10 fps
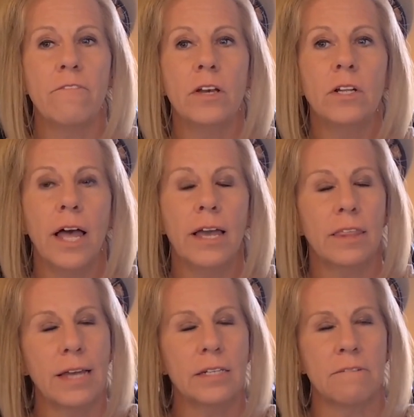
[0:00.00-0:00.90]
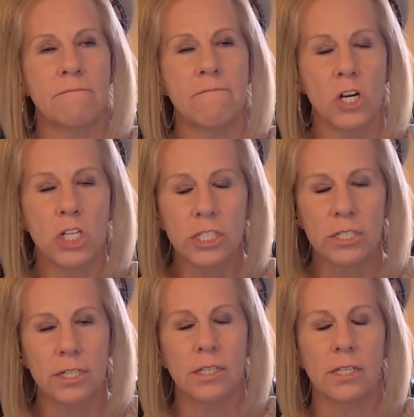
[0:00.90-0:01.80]
feel like that
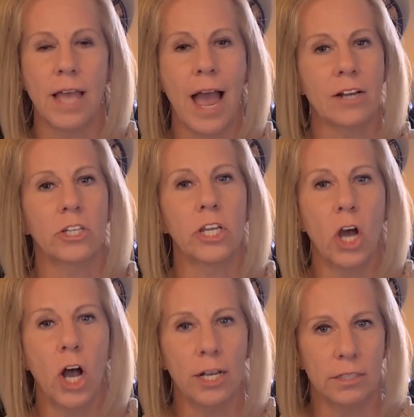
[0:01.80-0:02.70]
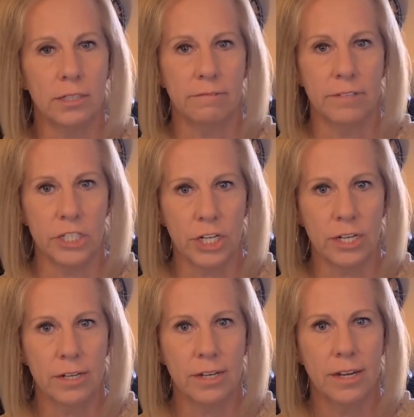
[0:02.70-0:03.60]
diverseness has actually caused
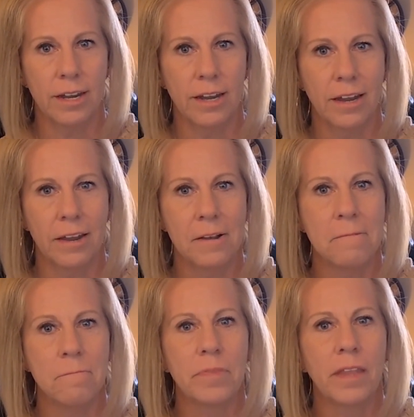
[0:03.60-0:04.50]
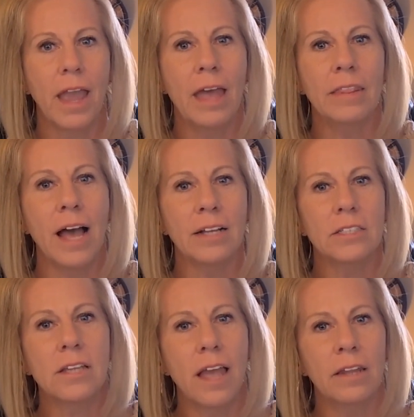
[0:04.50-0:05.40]
division. And
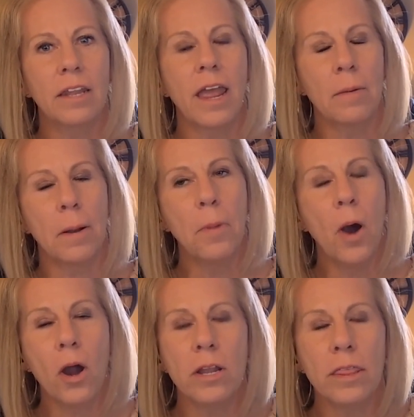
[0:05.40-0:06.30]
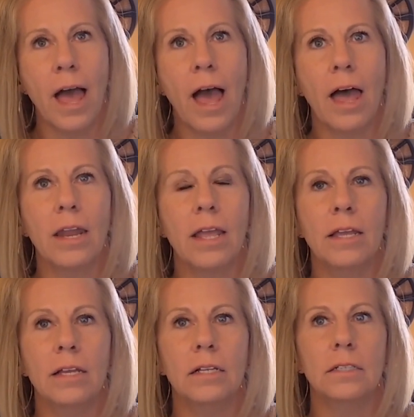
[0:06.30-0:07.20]
a part of that
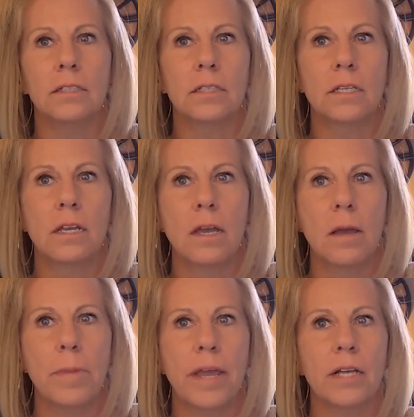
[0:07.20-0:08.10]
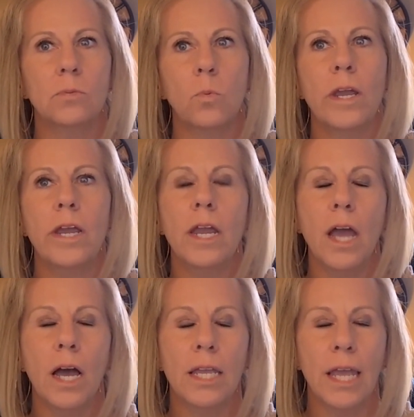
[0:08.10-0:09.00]
is because
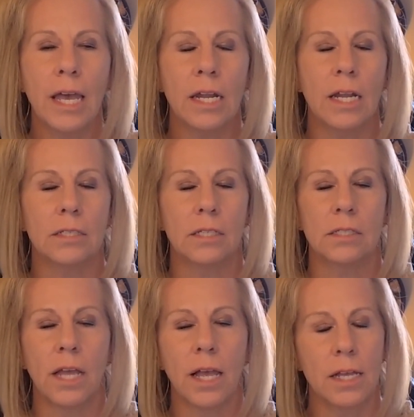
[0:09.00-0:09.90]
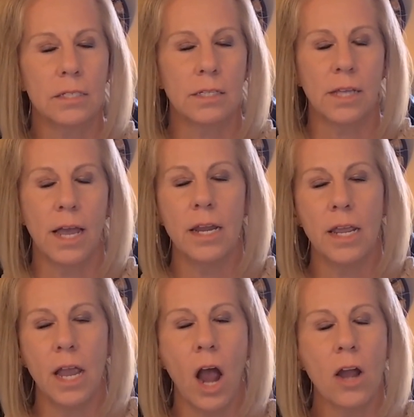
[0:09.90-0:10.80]
we, again, as a
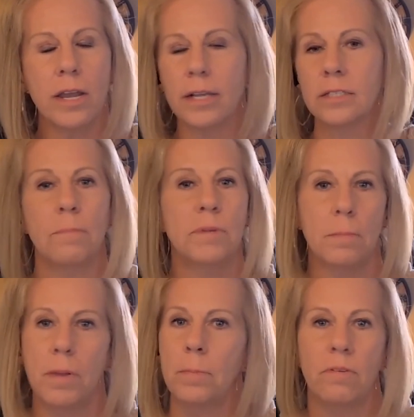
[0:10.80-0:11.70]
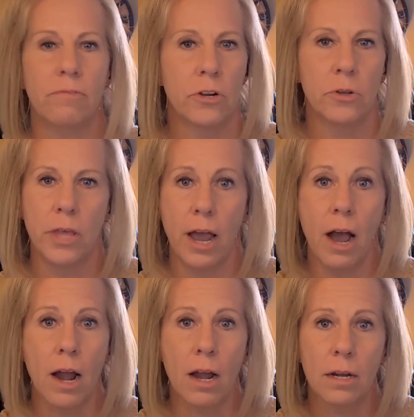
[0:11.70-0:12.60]
society, aren't accepting people for who they
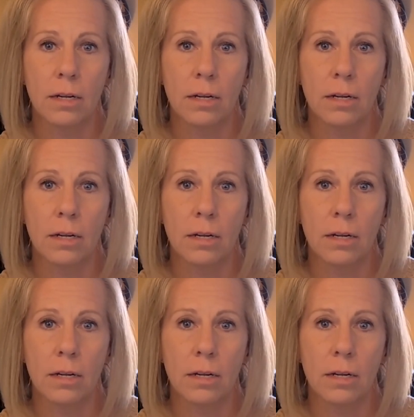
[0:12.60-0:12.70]
are,